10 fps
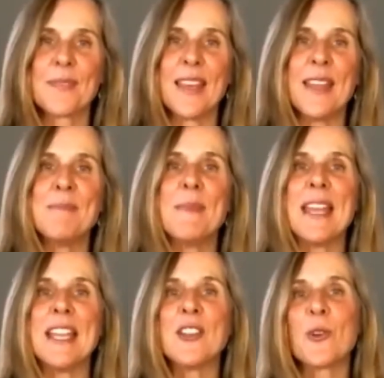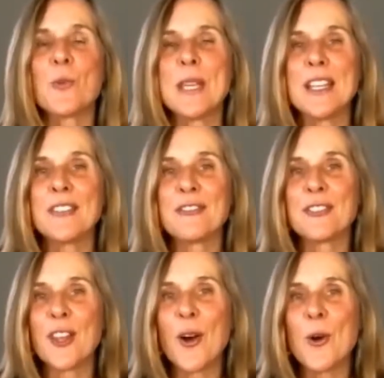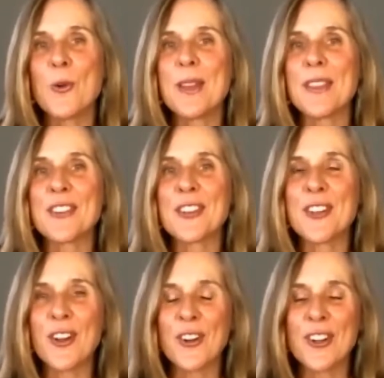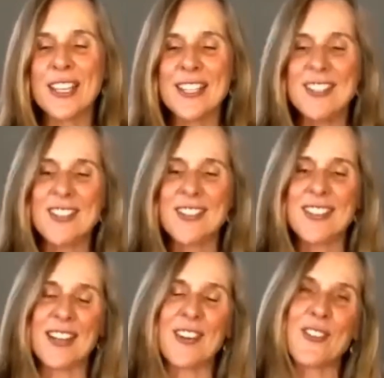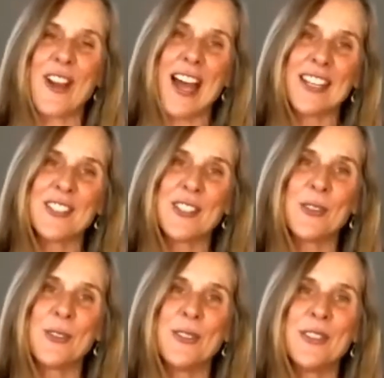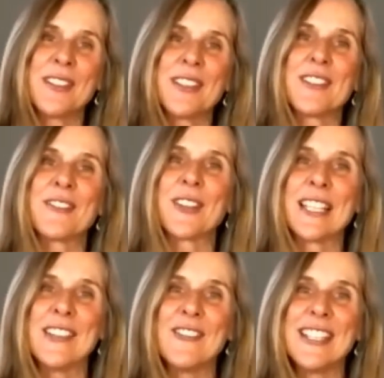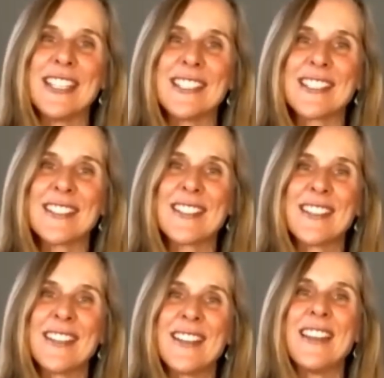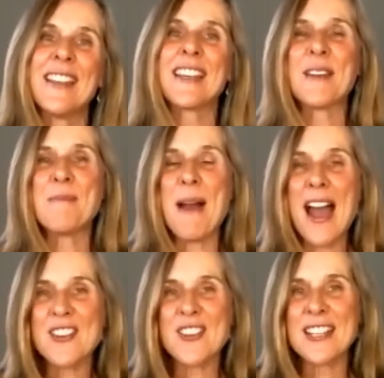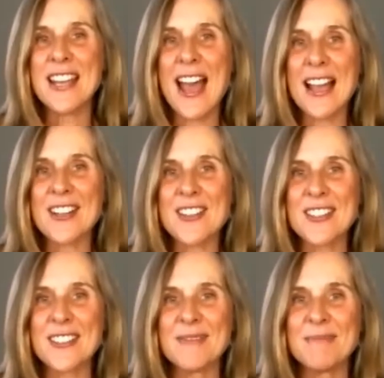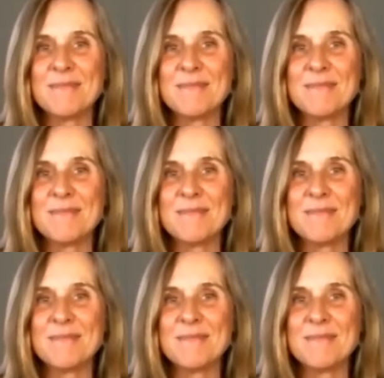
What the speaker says: And may your week flow with courage and gratitude, forgiveness, compassion and action,